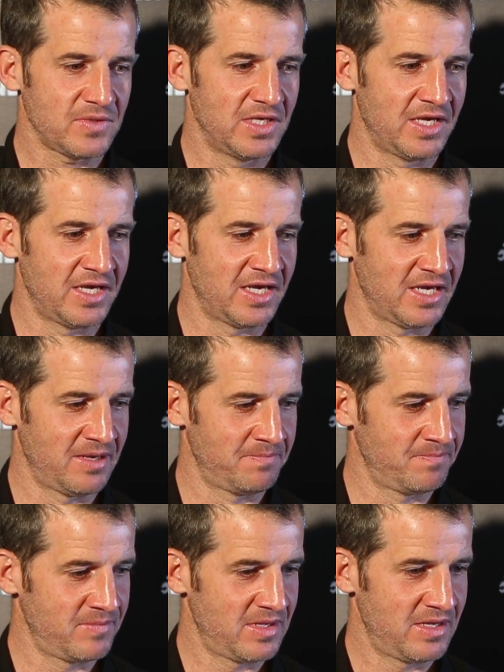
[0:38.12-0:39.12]

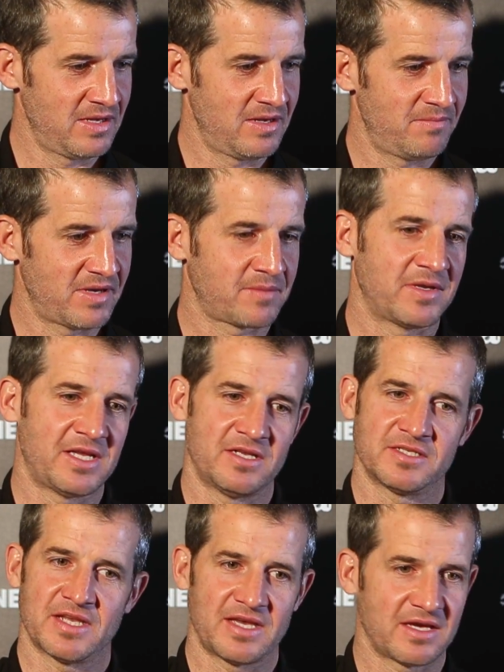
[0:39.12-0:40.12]
Big
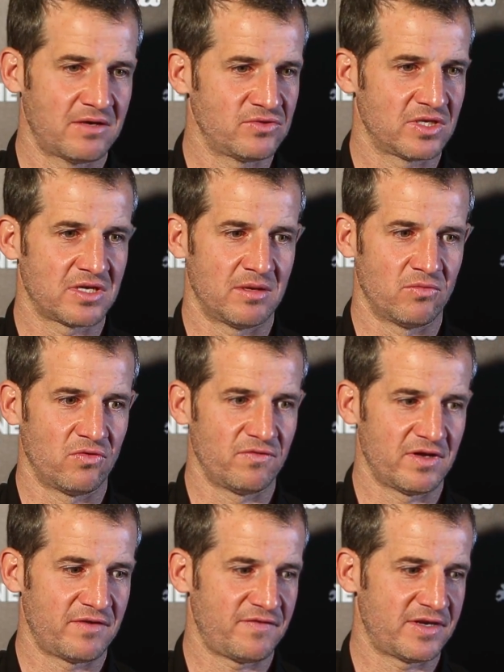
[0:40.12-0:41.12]
Marina Steikhausen come
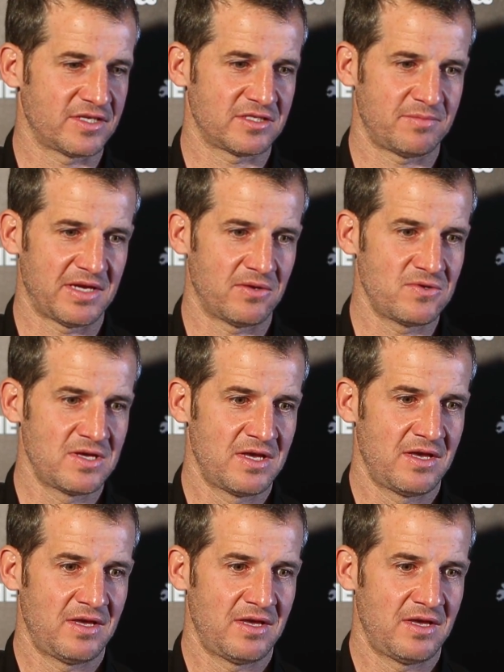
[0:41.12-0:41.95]
over for a spell.